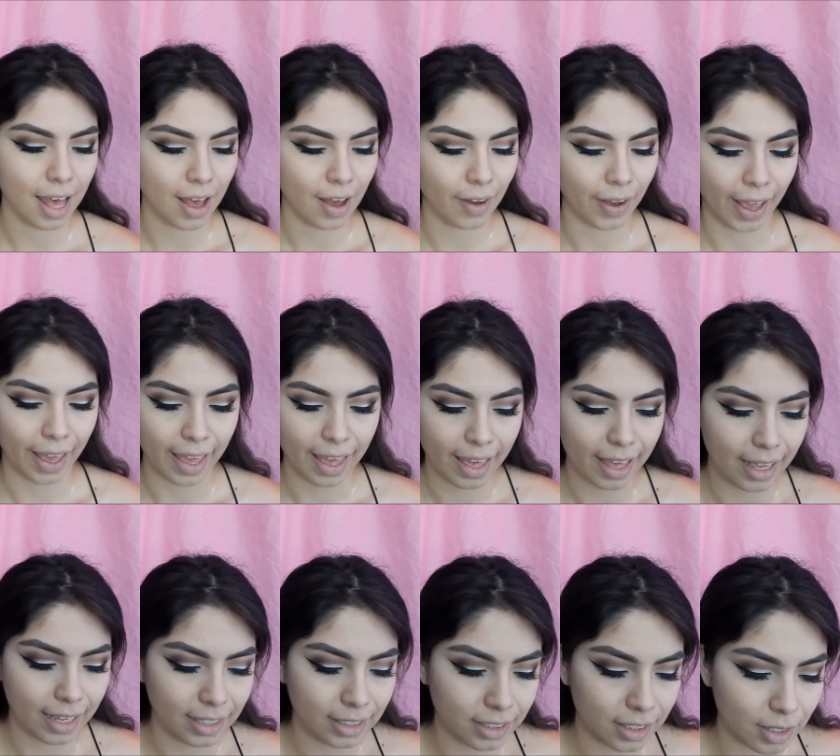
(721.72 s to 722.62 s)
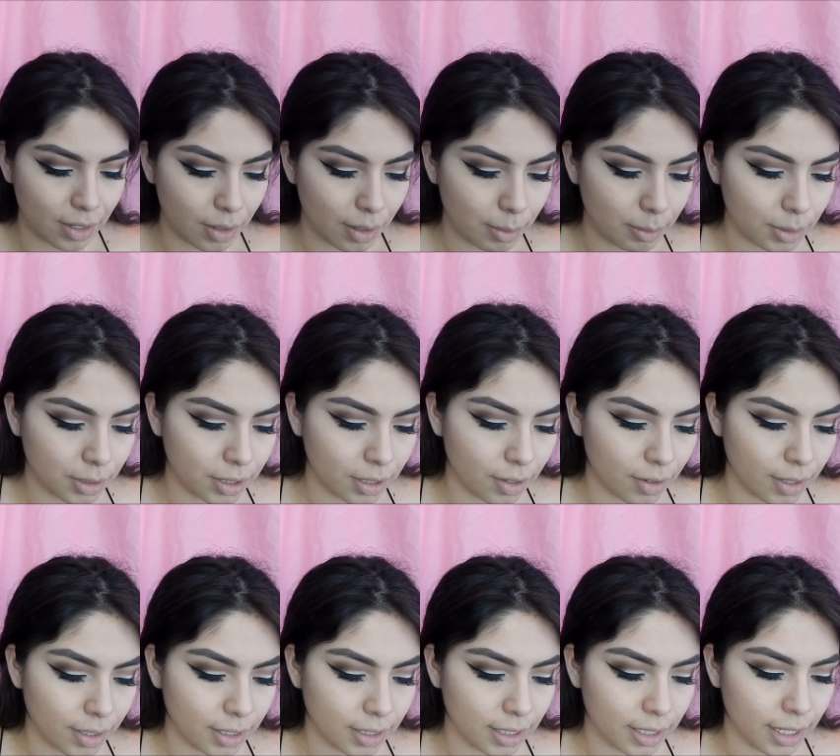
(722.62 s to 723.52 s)
Okay, so I'm just
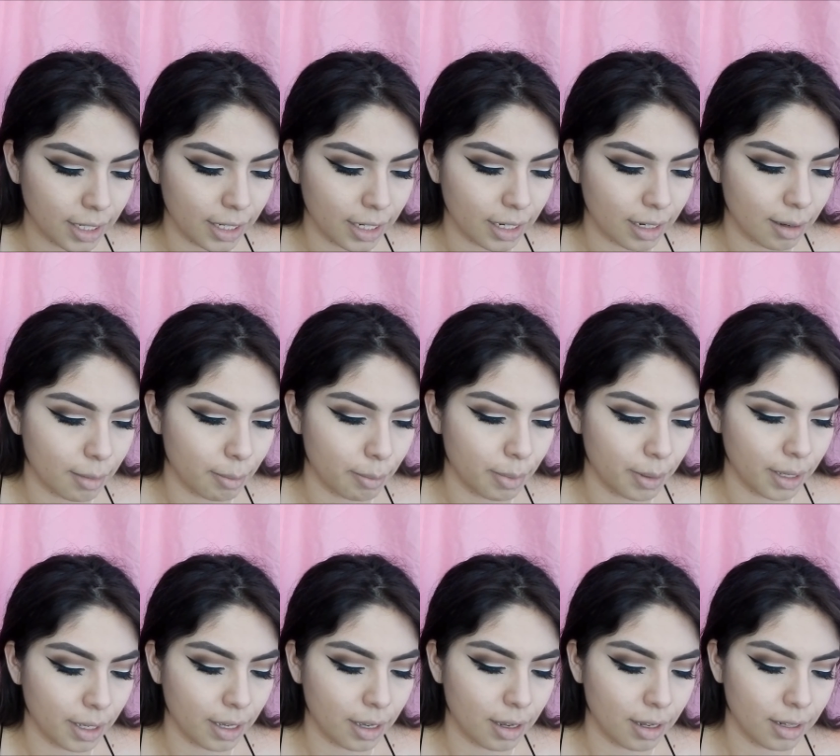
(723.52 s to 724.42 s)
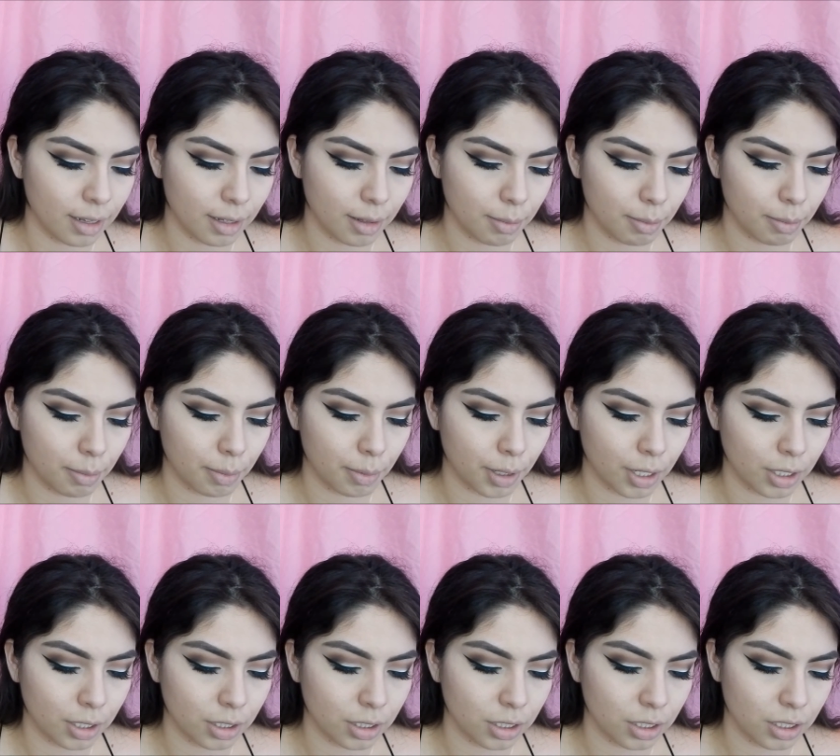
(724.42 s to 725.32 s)
going to take a bit on the
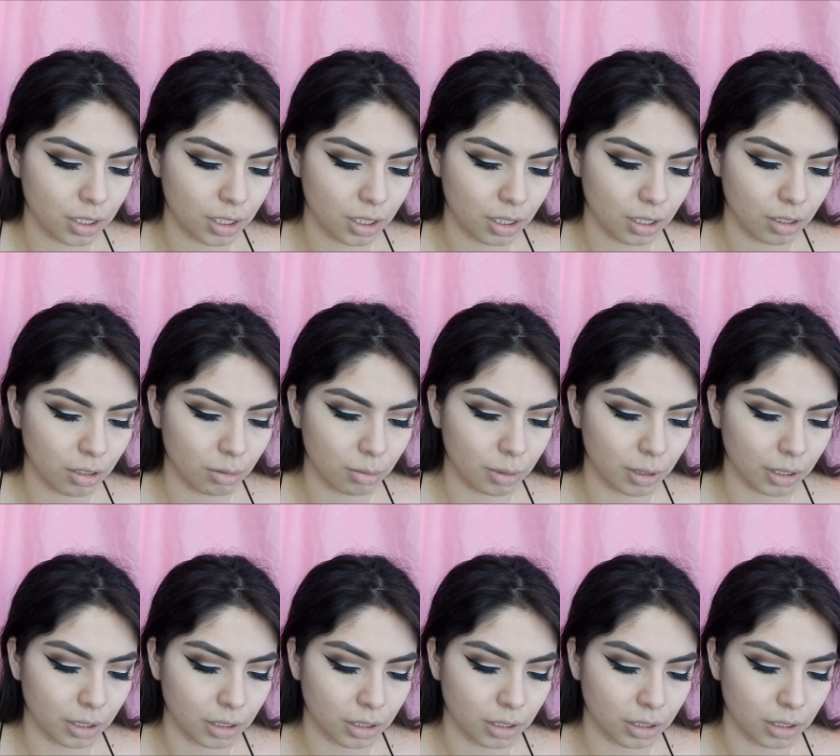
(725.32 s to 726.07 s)
brush, just a little bit,